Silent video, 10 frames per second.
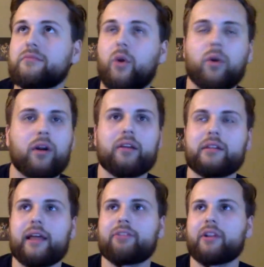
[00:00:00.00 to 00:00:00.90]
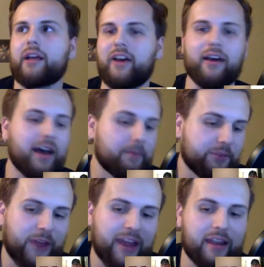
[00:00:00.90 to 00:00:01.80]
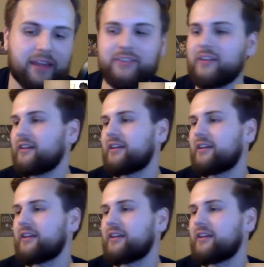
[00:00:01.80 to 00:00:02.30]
or level of upsetness